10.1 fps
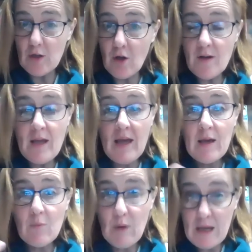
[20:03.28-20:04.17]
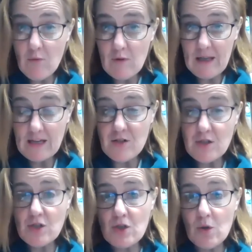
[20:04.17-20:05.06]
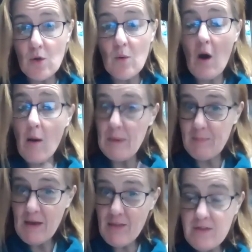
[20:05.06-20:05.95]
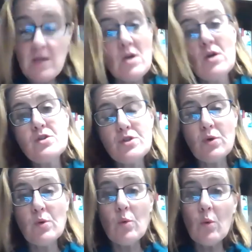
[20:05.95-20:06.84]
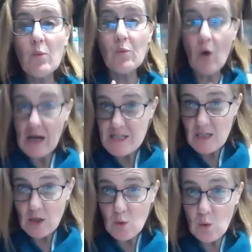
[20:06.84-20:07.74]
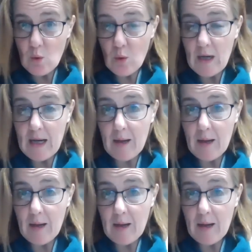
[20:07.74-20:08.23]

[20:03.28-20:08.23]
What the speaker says: on in relation to Macbeth, to writing your